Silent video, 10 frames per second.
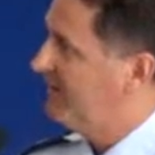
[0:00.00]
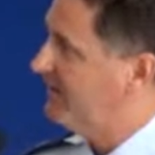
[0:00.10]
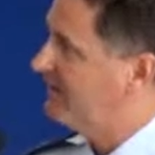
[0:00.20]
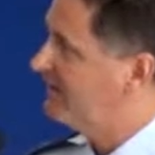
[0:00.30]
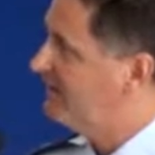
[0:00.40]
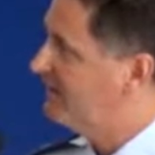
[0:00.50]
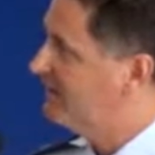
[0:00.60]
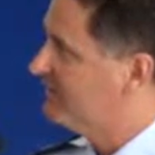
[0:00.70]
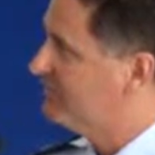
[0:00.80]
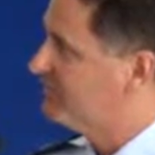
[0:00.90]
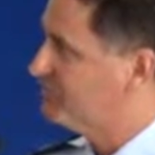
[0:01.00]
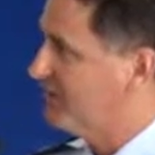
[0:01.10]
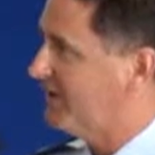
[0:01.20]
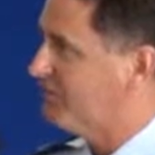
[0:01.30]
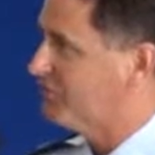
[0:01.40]
and they needed to
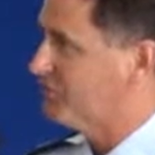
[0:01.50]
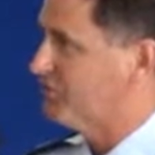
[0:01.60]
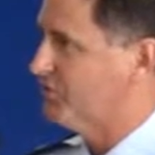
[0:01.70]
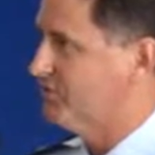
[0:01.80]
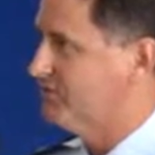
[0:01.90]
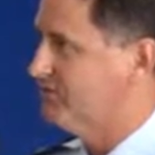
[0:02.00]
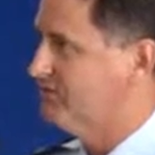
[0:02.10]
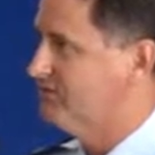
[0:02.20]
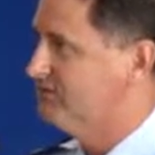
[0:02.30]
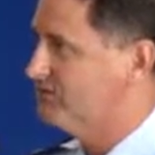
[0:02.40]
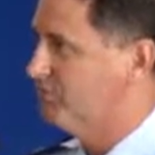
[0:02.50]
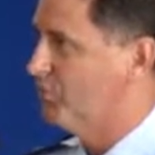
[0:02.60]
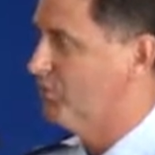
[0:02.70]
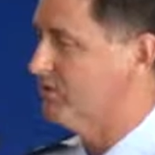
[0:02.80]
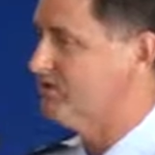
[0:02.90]
try to secure some
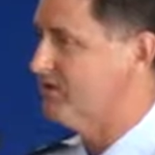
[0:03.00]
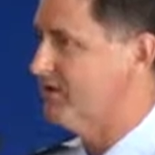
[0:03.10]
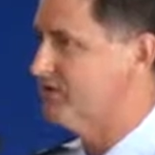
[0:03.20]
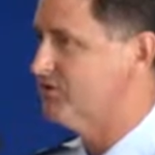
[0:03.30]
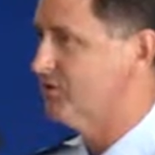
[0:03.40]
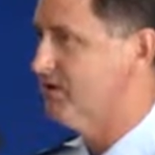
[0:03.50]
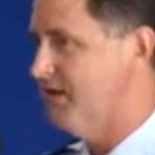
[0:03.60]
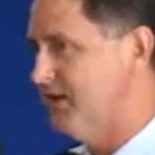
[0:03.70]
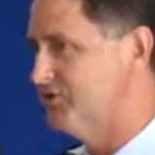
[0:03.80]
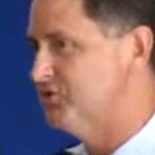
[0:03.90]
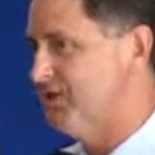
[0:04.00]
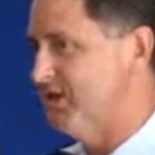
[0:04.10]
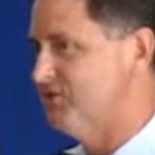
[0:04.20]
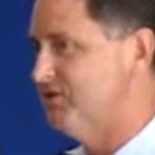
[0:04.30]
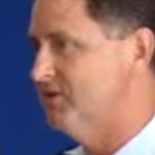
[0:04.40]
ports there. So they had a
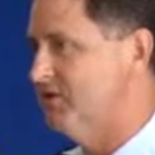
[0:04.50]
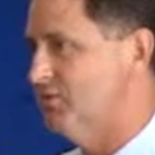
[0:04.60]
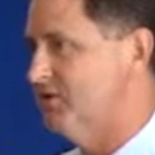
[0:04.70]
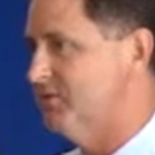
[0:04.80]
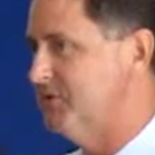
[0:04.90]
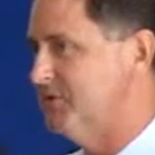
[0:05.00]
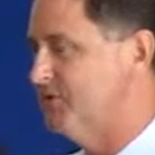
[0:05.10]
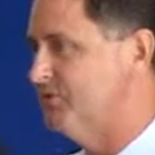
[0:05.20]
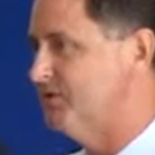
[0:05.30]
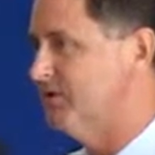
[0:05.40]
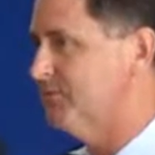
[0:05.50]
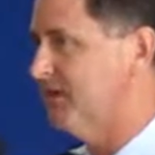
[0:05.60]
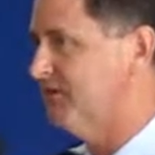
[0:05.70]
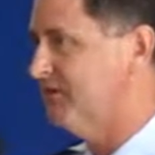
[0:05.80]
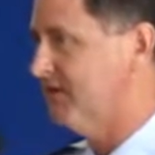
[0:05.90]
strategy. They wanted to be cozied up with
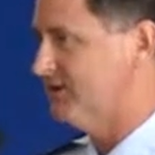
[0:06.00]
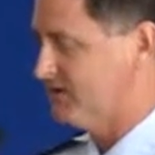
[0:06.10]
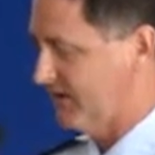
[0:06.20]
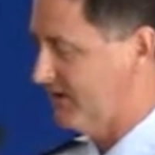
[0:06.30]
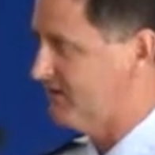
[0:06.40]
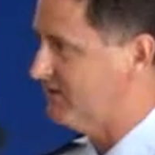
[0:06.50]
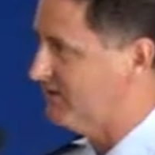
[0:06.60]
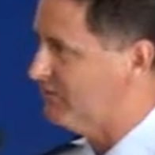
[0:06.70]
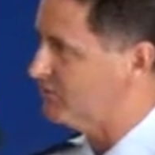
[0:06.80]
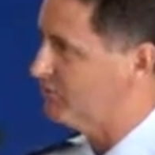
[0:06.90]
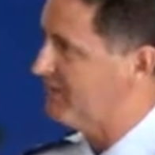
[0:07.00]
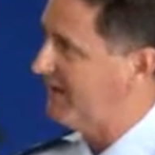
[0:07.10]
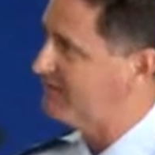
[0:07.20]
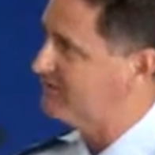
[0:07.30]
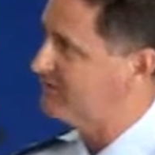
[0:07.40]
Afghanistan and then also
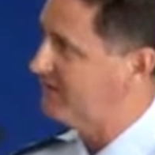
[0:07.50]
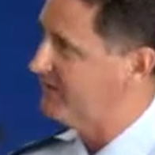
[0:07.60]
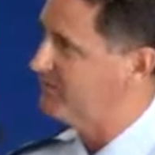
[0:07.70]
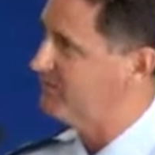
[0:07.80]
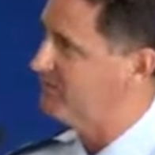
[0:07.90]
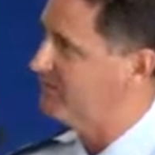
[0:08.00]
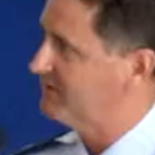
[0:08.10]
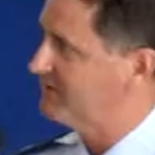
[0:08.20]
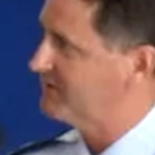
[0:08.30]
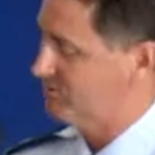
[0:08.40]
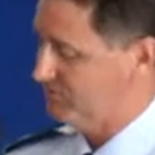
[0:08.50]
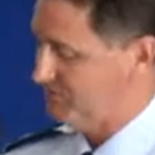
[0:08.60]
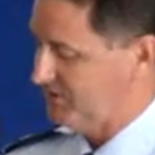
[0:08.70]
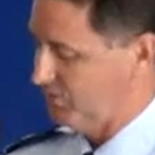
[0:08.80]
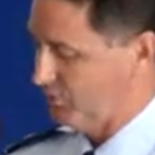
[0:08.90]
Pakistan to be able to get to the
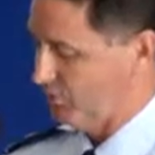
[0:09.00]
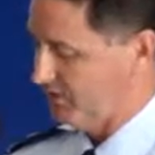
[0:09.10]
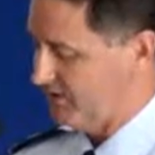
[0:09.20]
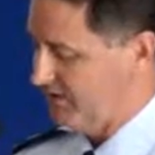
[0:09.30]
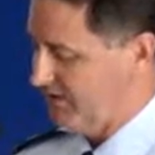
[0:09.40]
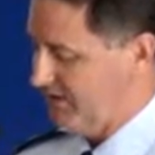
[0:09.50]
big port